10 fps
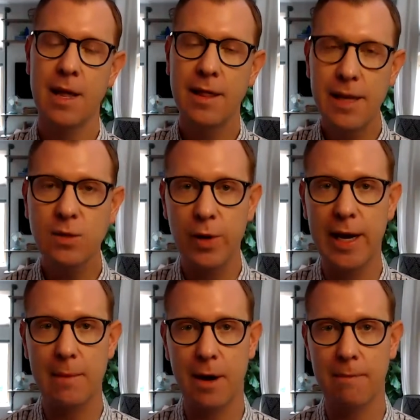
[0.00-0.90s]
This
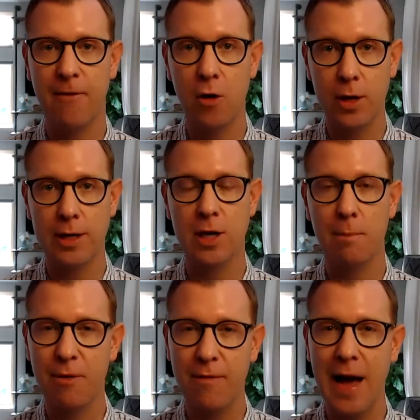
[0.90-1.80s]
week, I'm going to focus
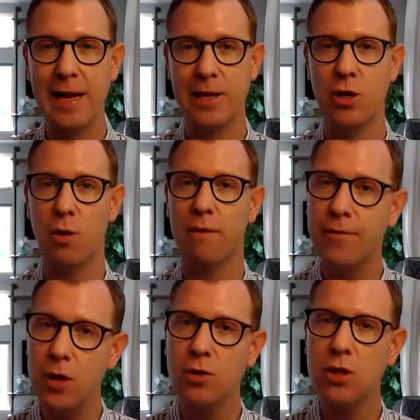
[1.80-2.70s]
on providing you a
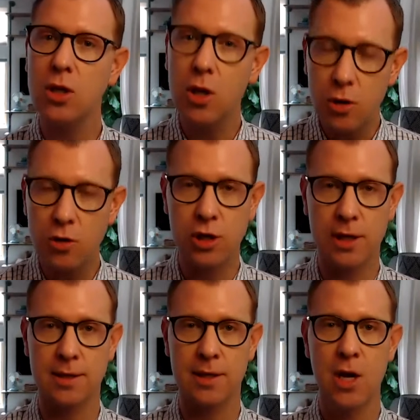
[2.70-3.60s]
few
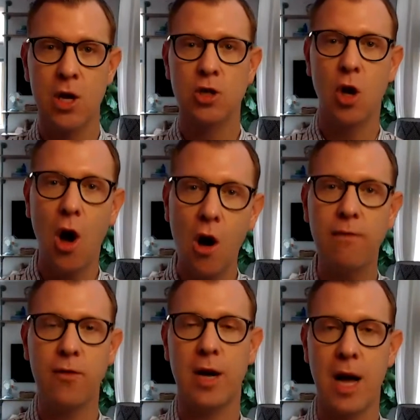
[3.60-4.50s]
solutions to
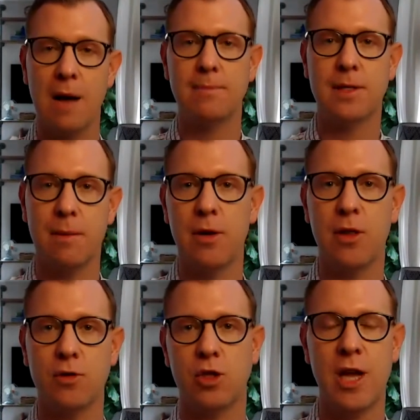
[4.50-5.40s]
overcome some of
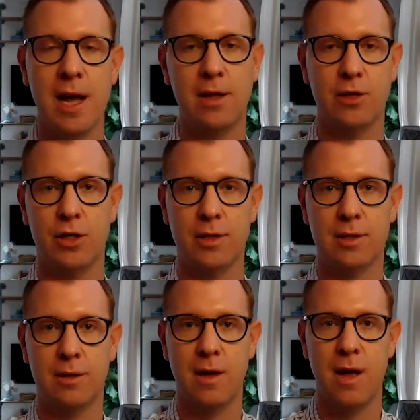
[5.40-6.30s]
those
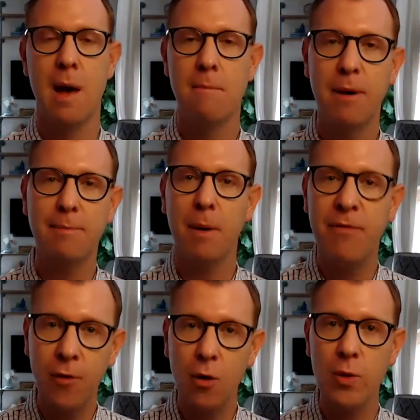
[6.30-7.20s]
challenges. But
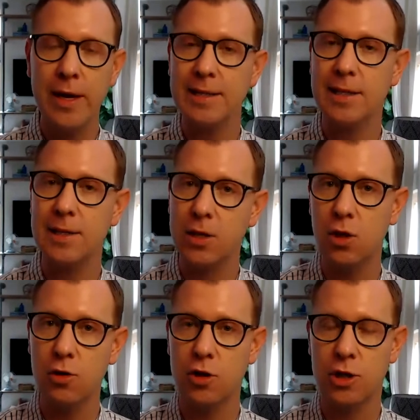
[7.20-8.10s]
before we get to
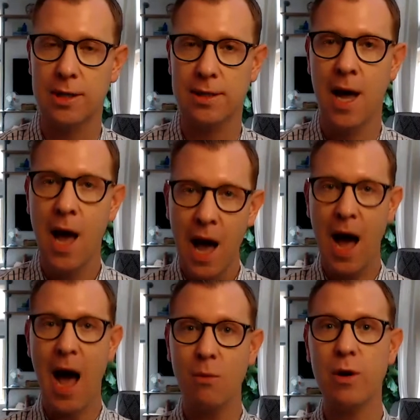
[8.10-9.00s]
solutions,
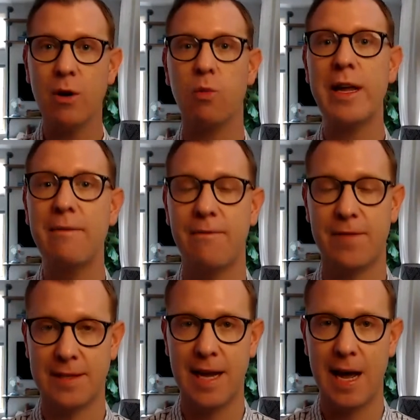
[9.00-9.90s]
I want to
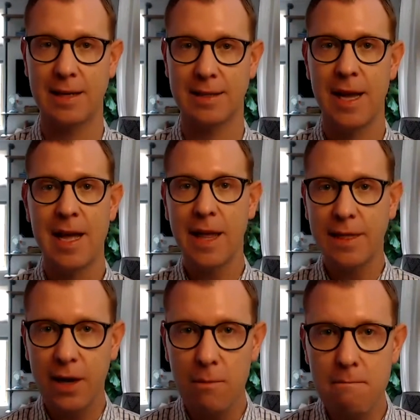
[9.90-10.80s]
reemphasize
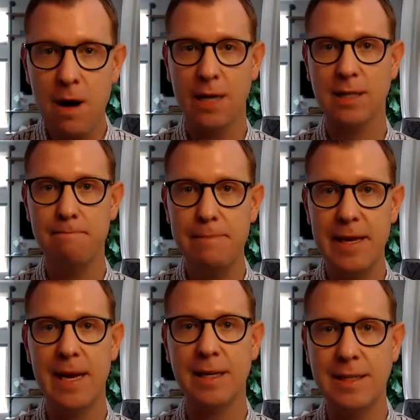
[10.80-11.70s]
that there must
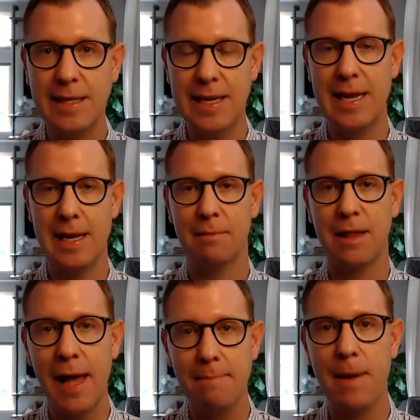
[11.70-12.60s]
be a team
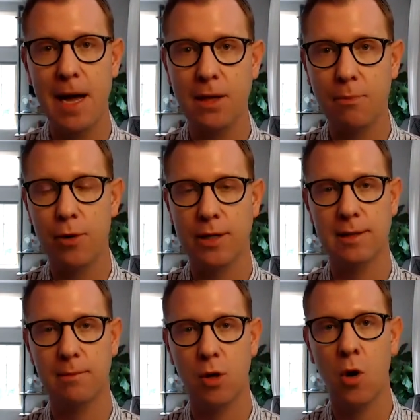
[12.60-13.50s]
led by the
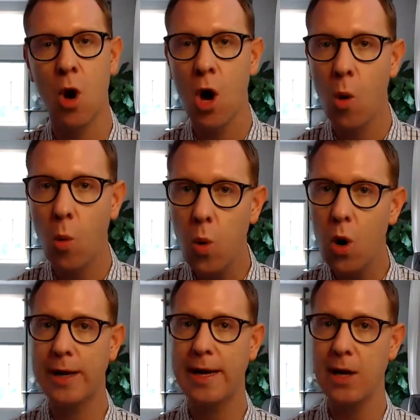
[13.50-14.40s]
principal
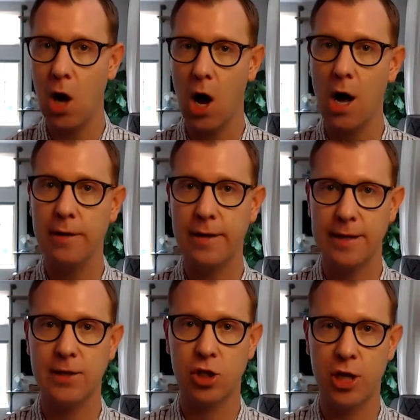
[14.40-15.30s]
working on
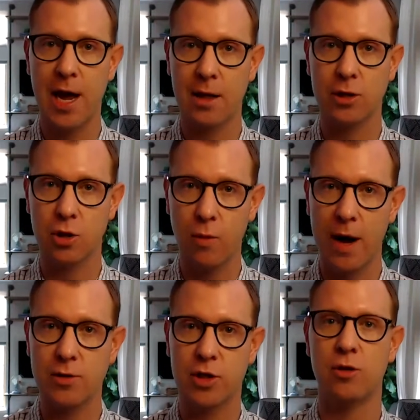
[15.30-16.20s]
this challenge
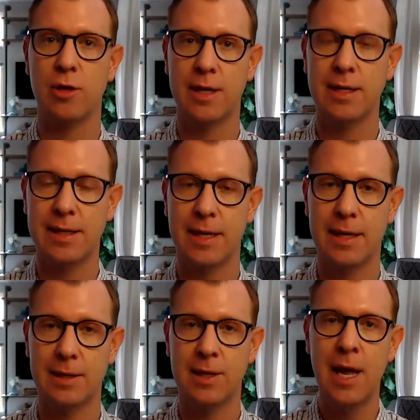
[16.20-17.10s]
around student
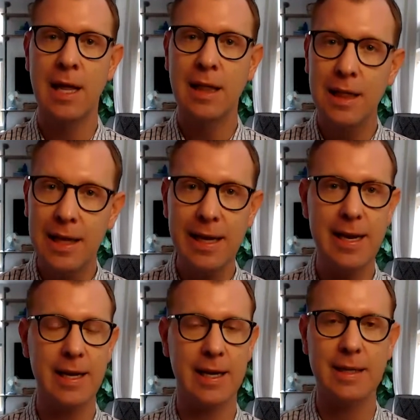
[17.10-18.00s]
attendance,
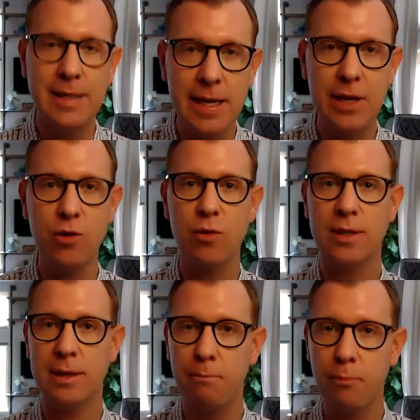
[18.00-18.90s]
leading
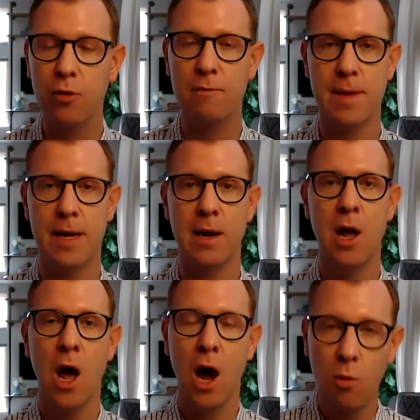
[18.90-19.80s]
continuous improvement
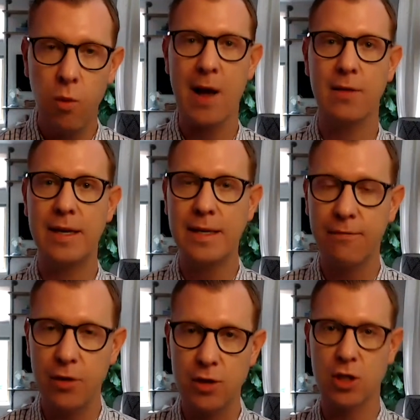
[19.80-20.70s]
around the
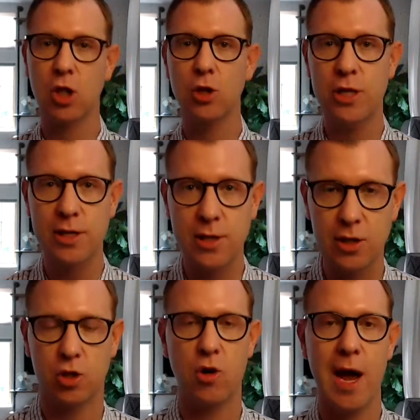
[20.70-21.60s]
different solutions and
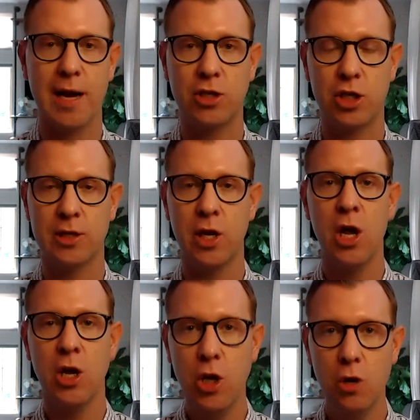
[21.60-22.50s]
strategies
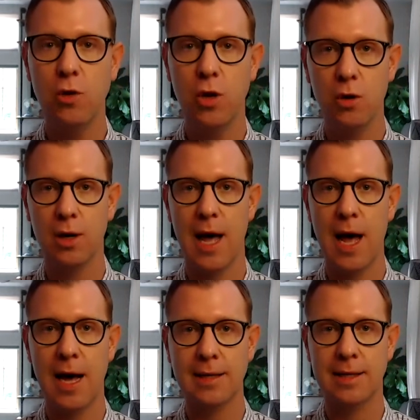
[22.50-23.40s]
you
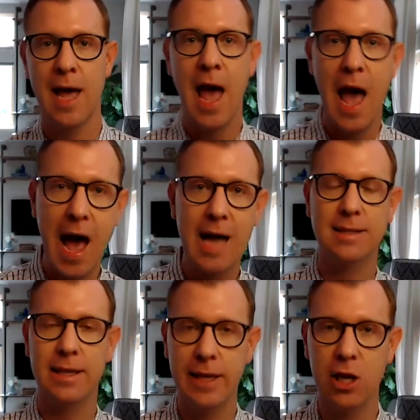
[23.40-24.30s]
utilize as
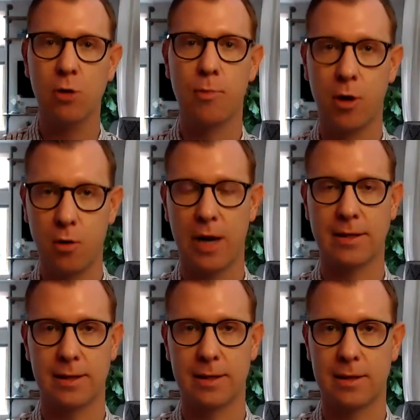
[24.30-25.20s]
the year
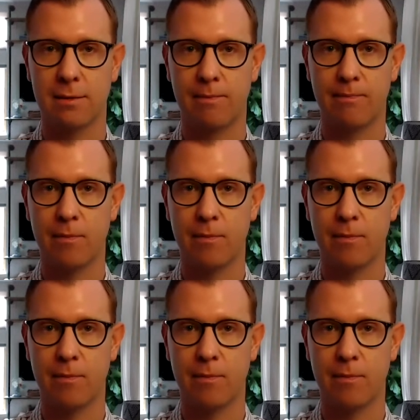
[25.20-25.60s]
progresses.